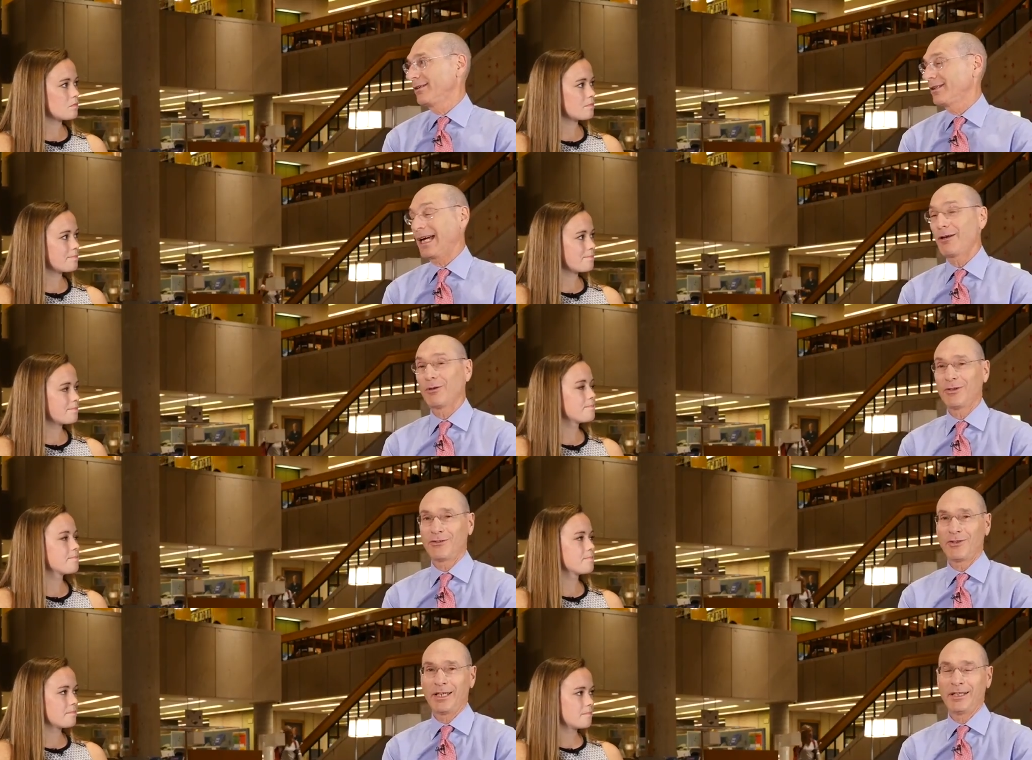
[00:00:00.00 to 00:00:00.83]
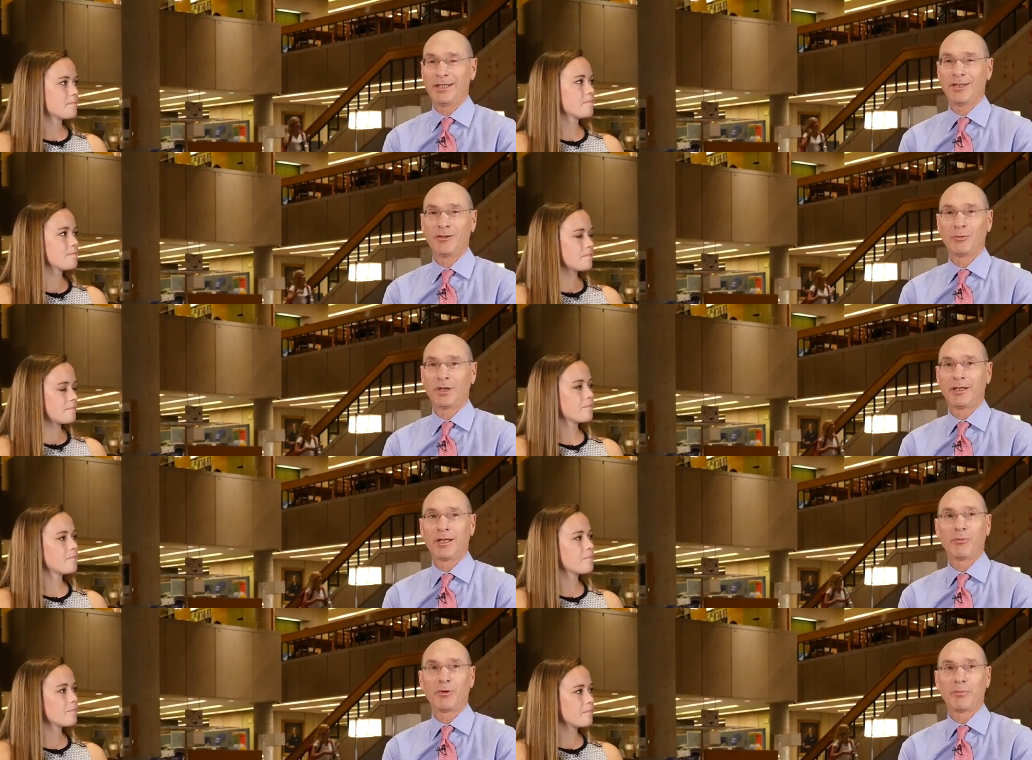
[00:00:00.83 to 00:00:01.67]
Speaker 1: countless ideas. We
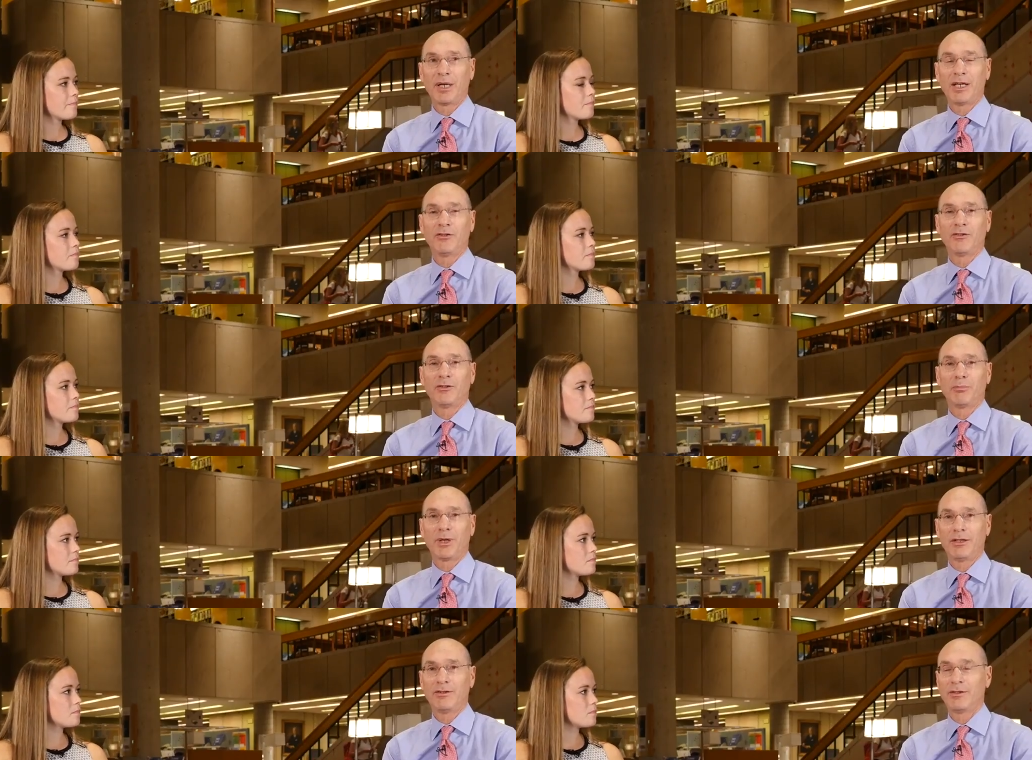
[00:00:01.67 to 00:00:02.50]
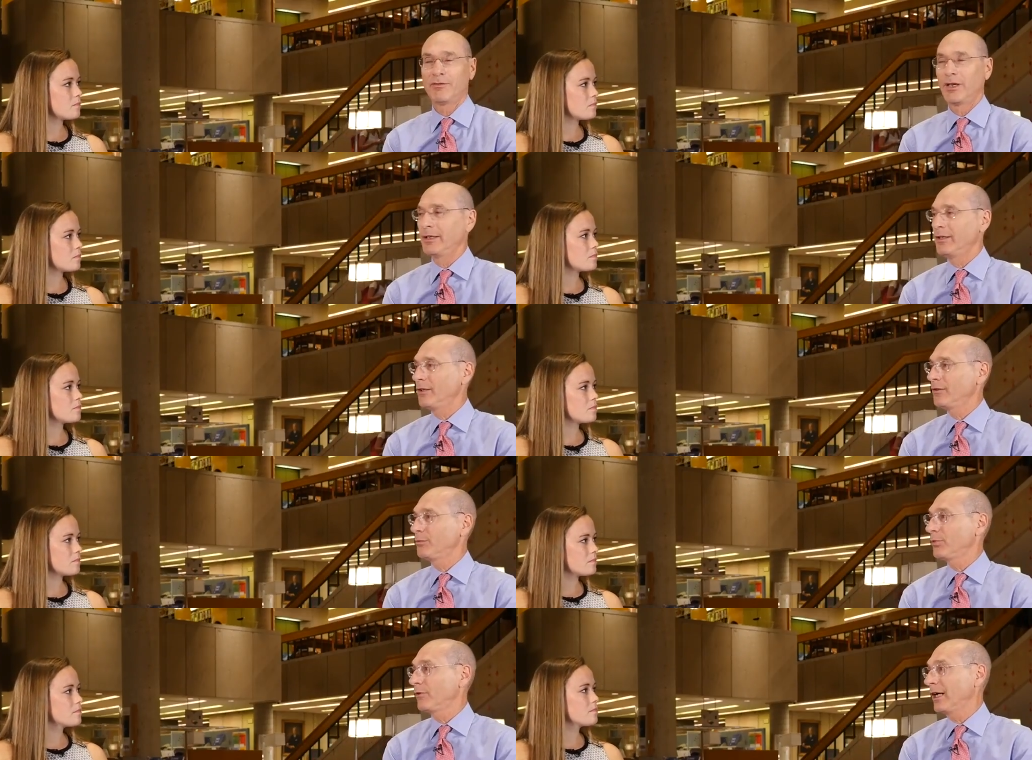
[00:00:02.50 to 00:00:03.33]
ended up with pages and pages of ideas
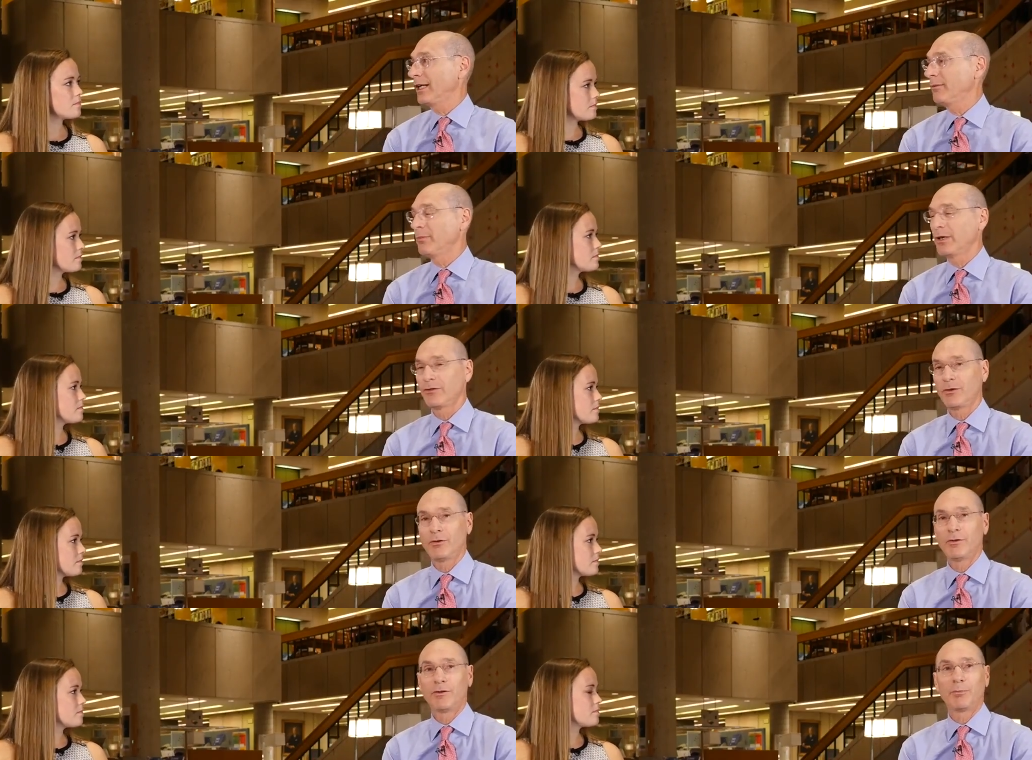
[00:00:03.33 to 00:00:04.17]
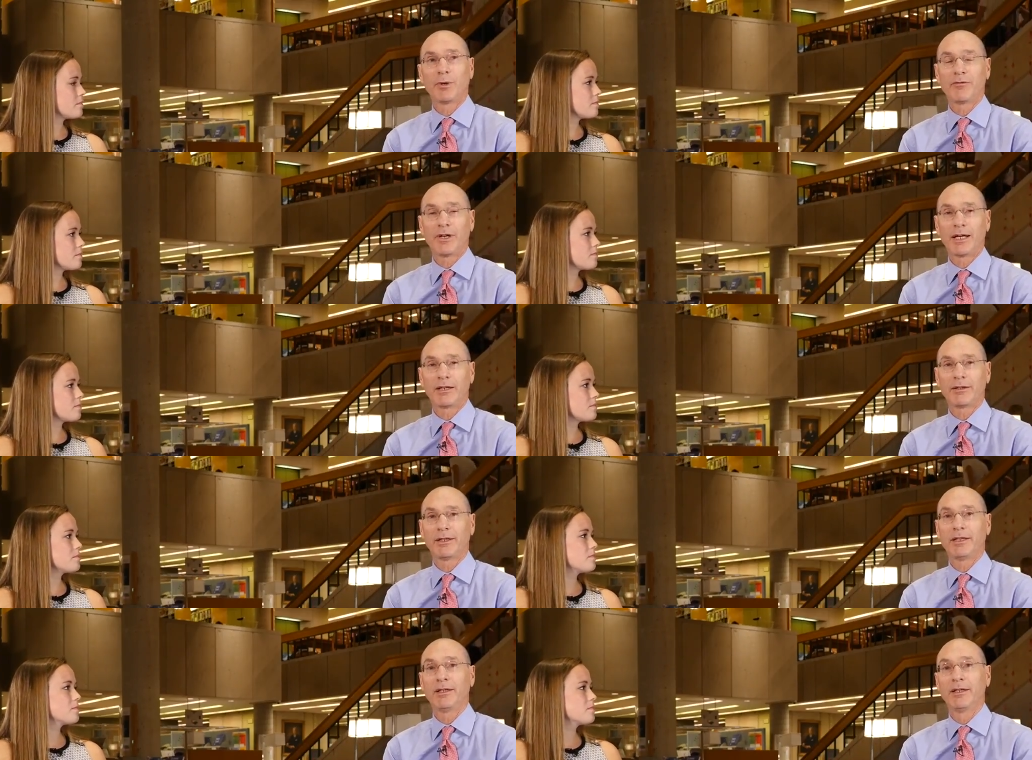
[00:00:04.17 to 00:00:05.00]
provided by students, by
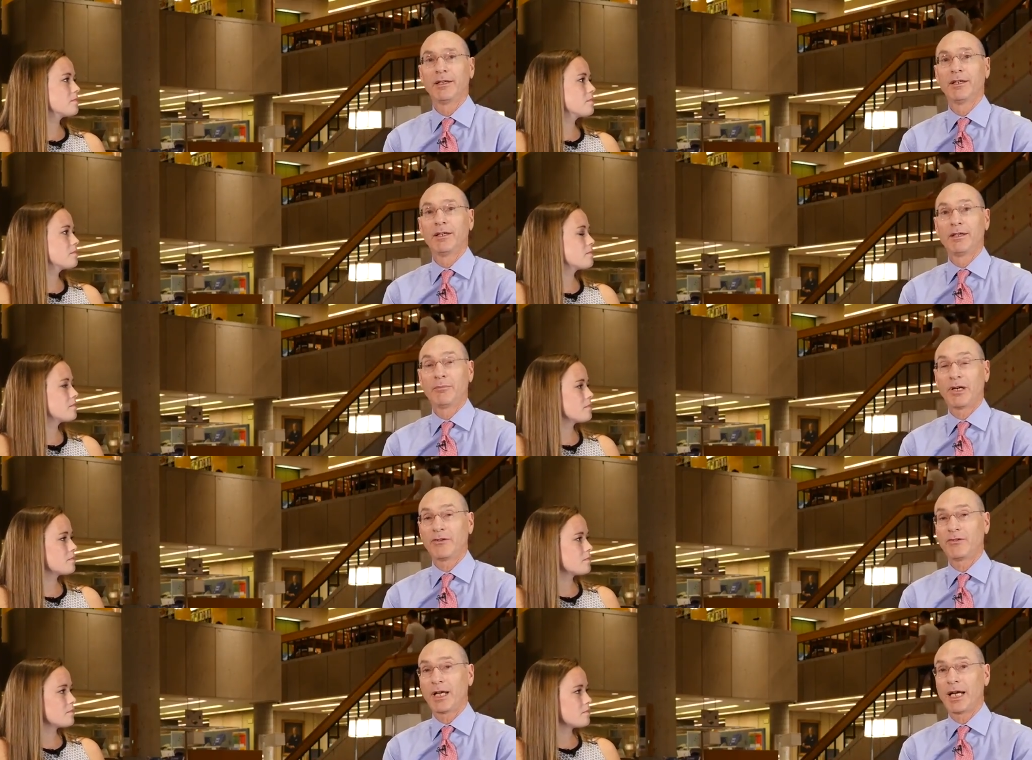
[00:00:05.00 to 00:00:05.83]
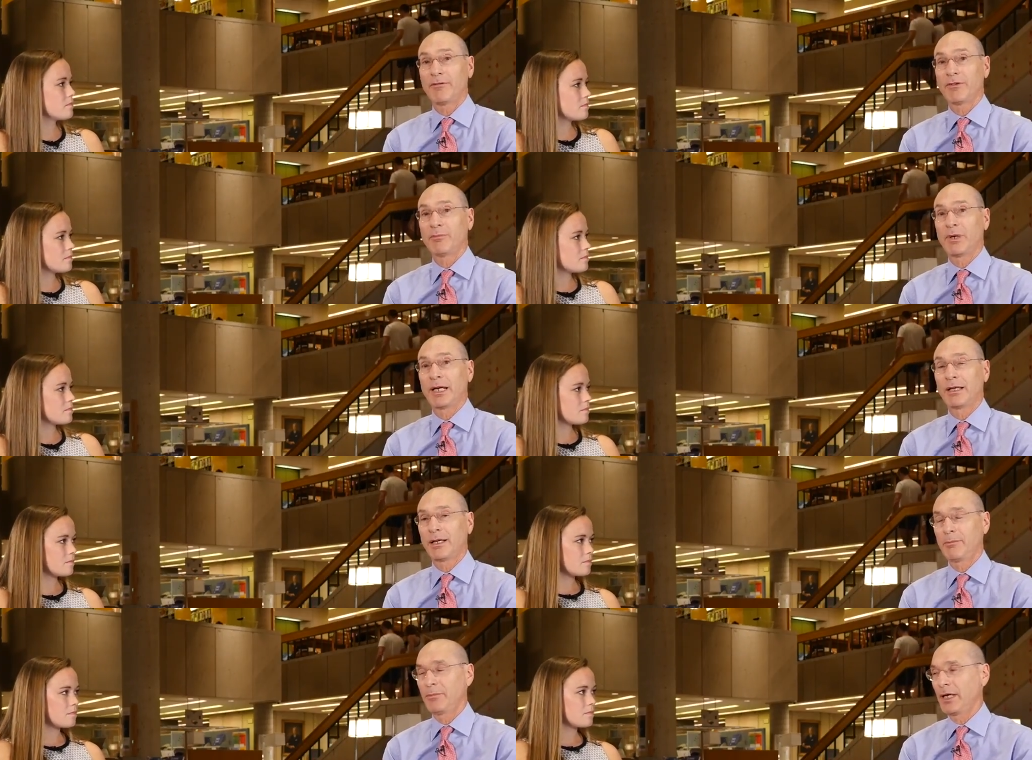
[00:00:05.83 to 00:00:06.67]
faculty, by staff, and by
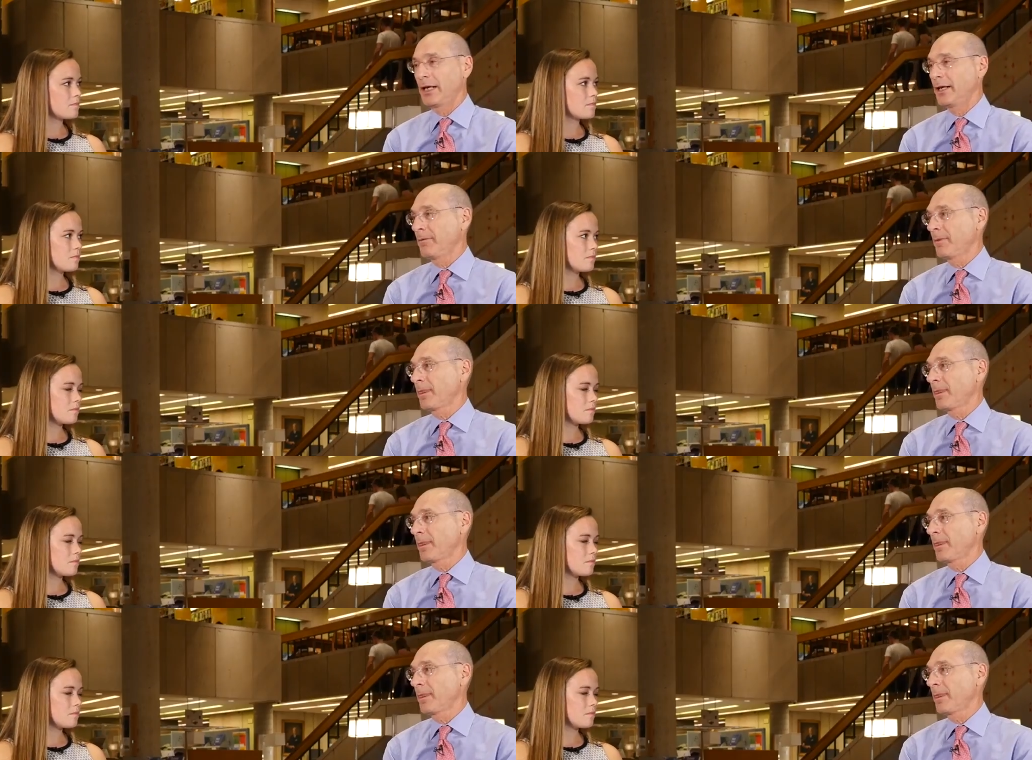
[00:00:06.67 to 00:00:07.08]
alumni,